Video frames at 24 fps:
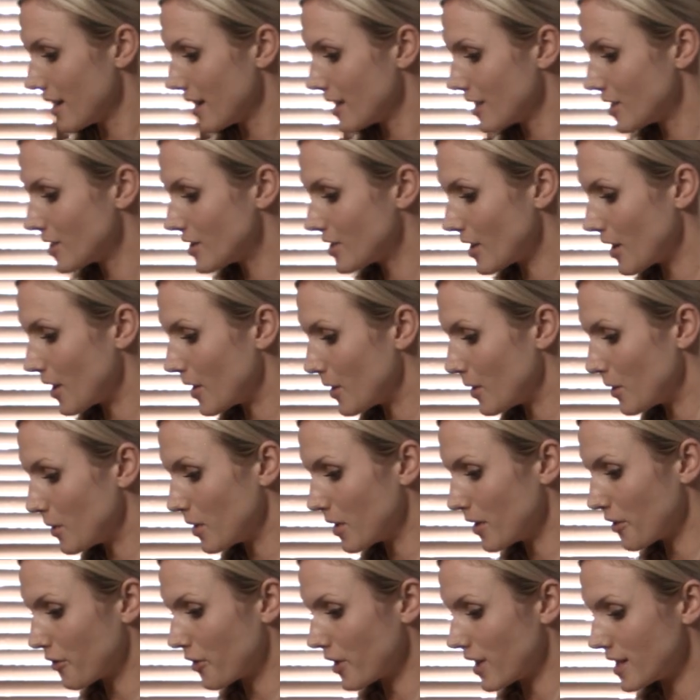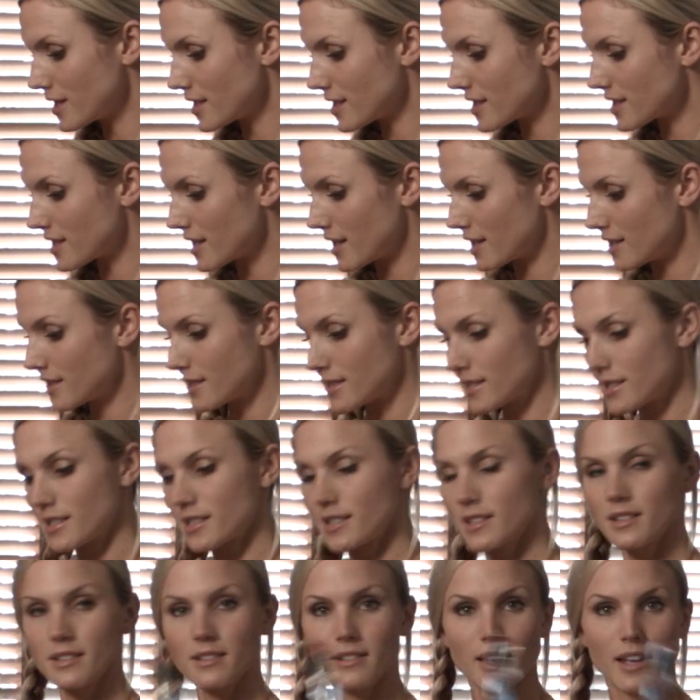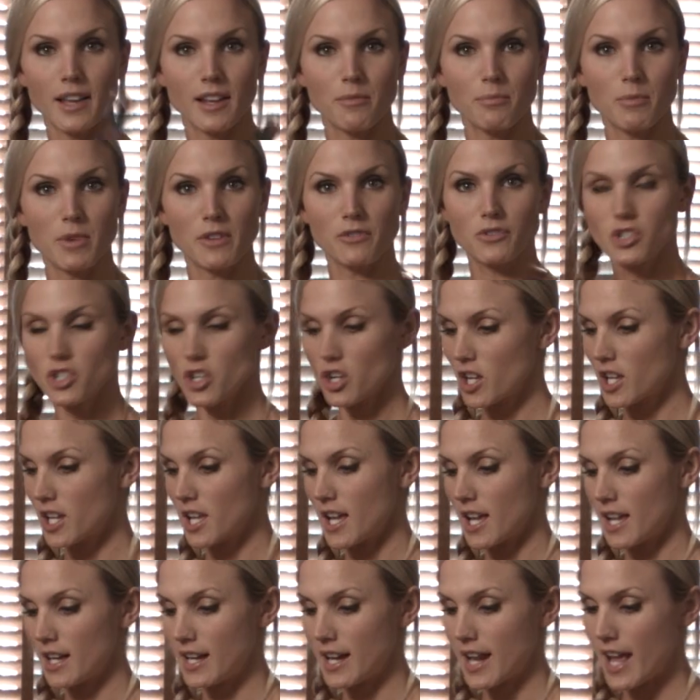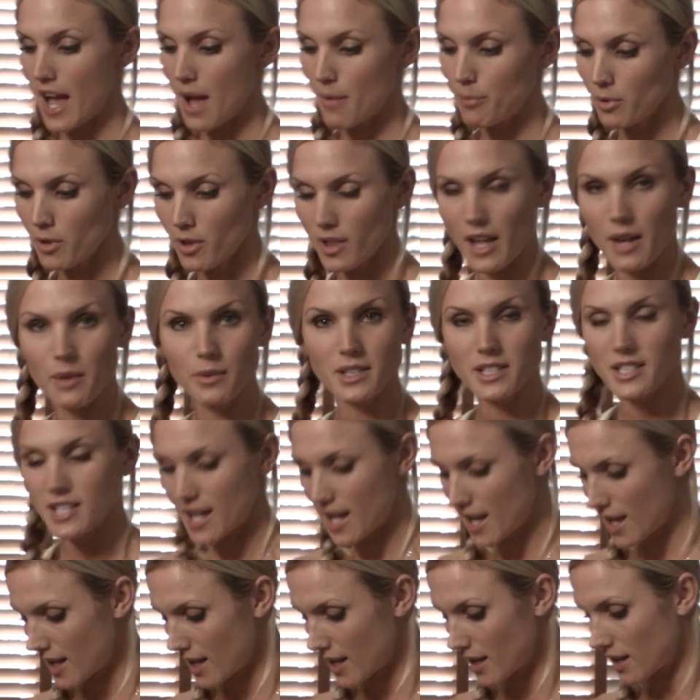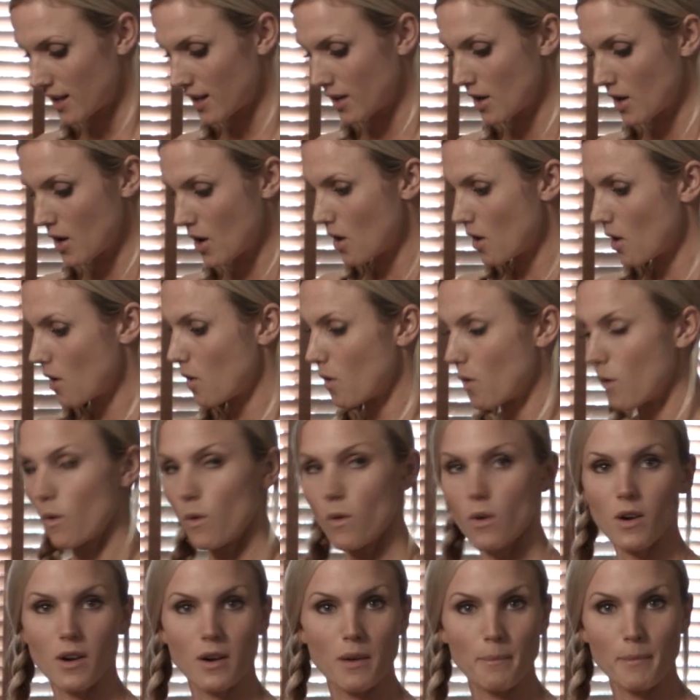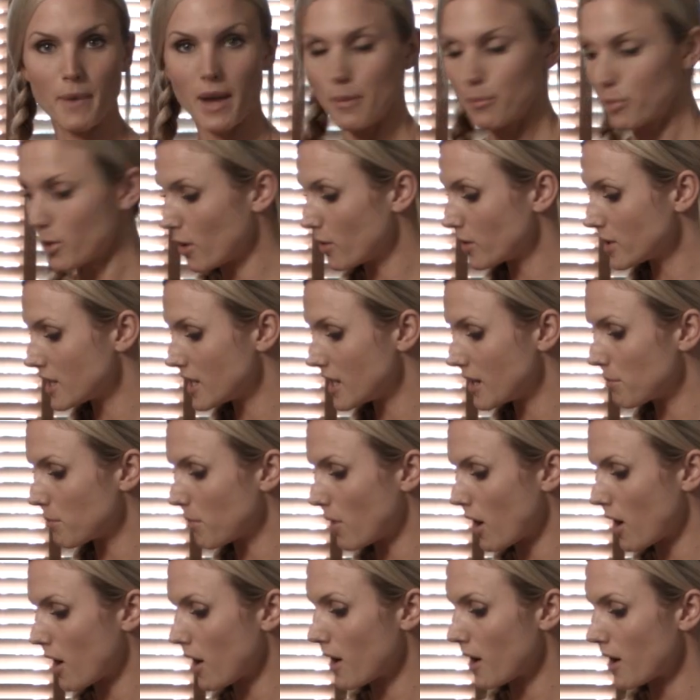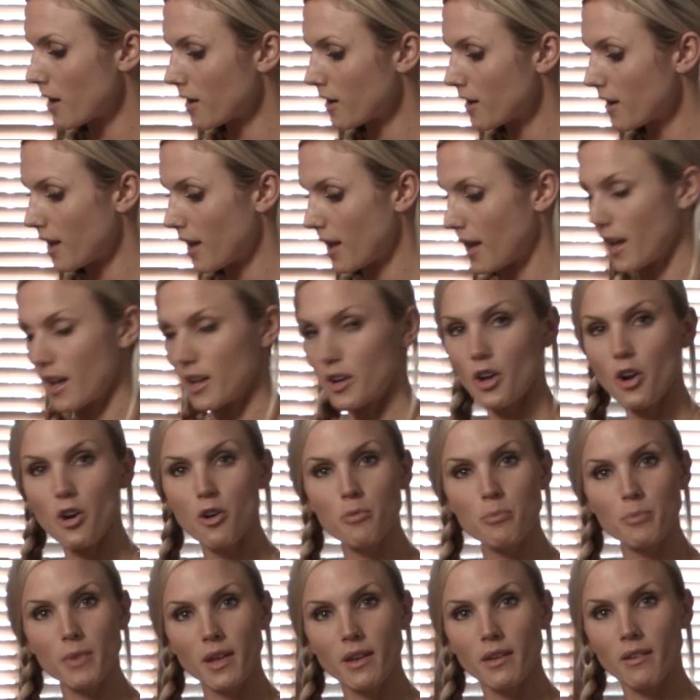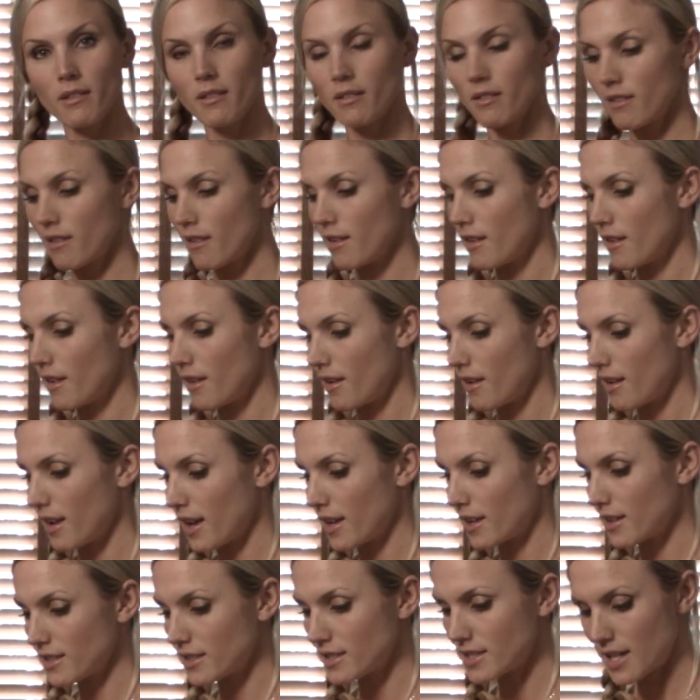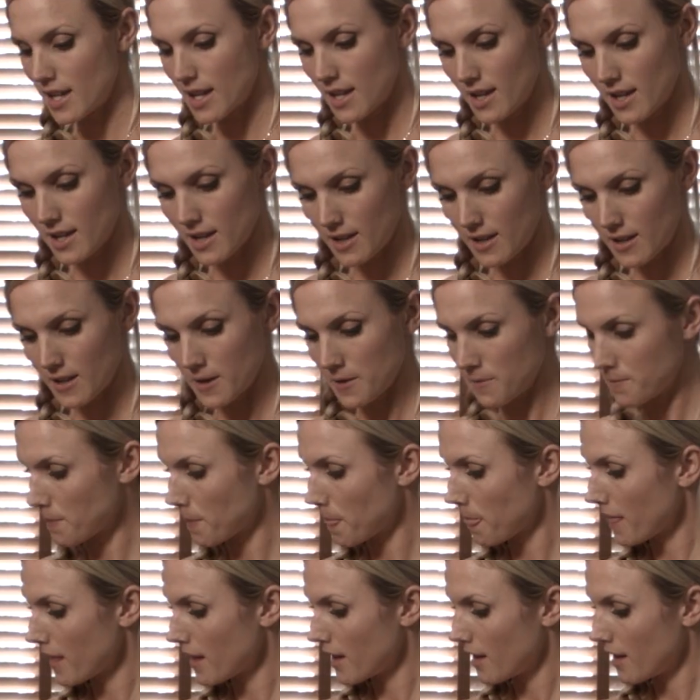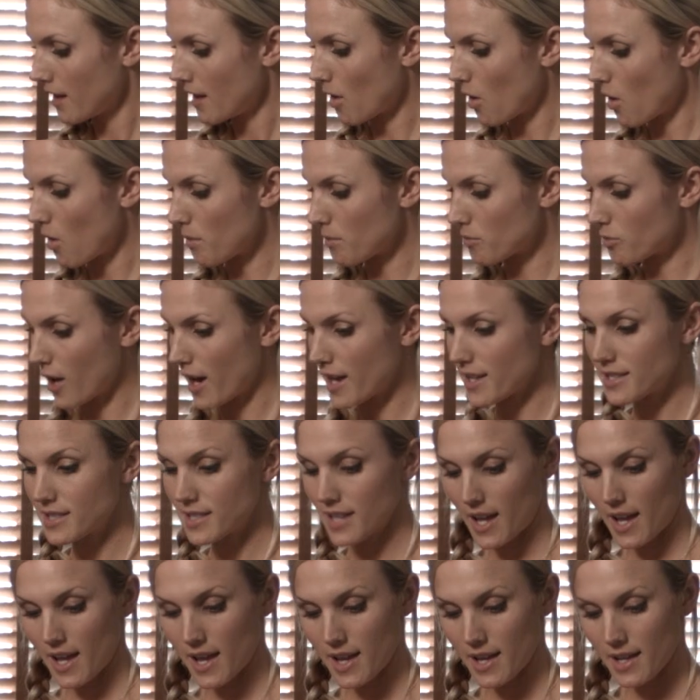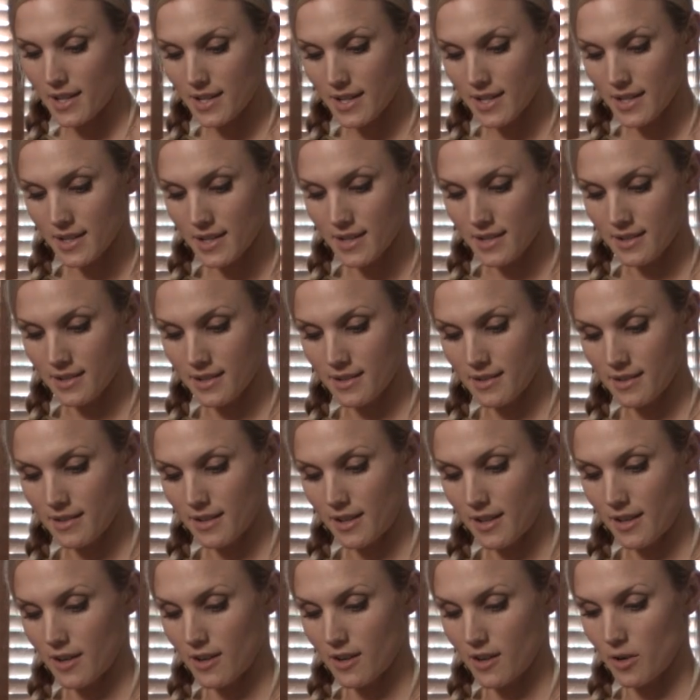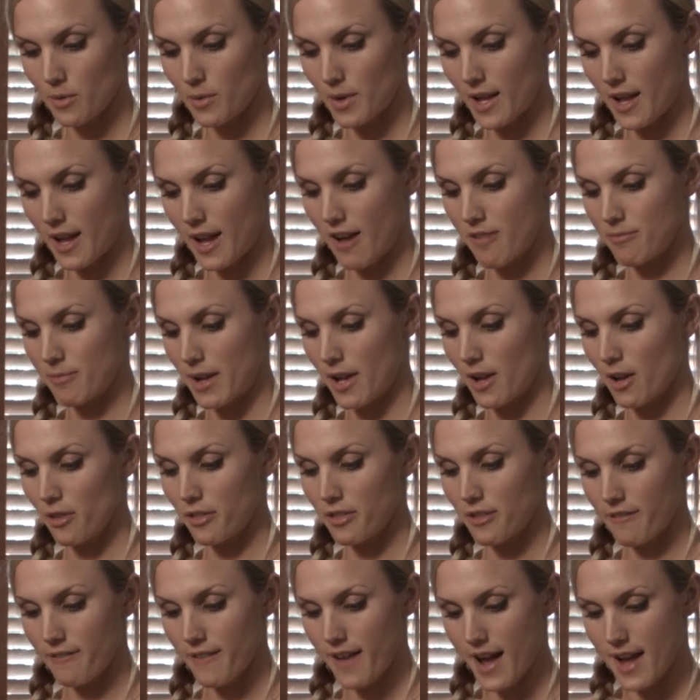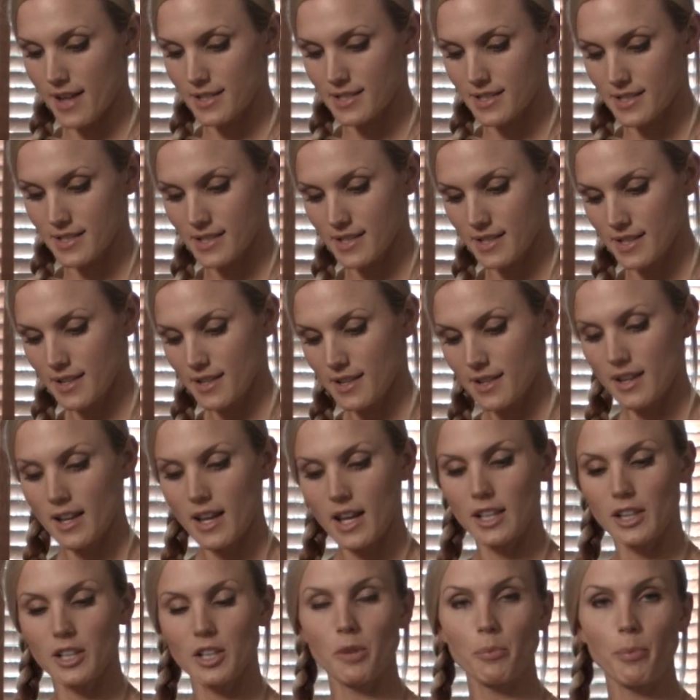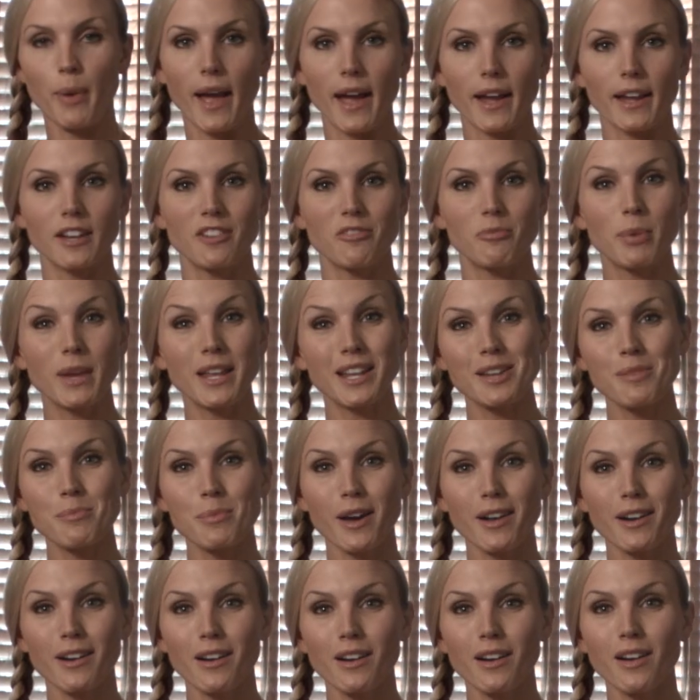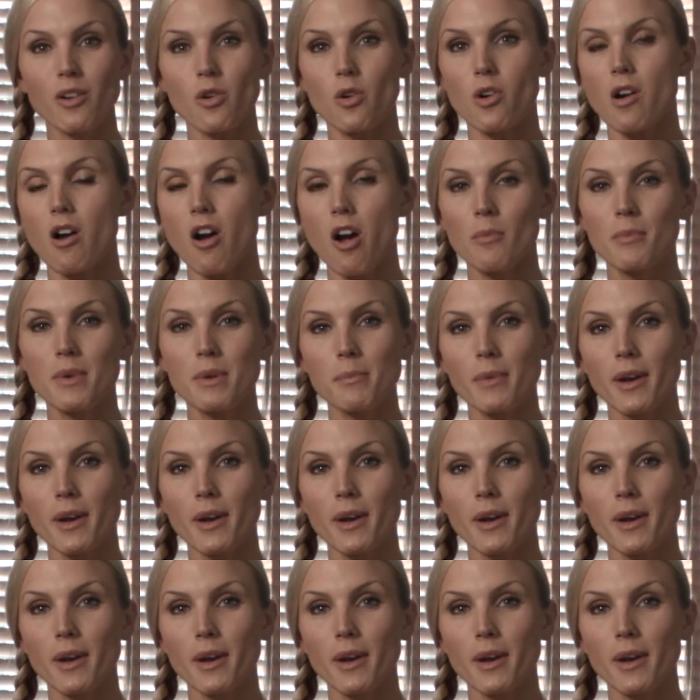So for instance, like beef jerky and an apple I would take, or my protein bar and oatmeal I could take. Rice cake, here we have my healthy fats. A little packet of peanut butter or almond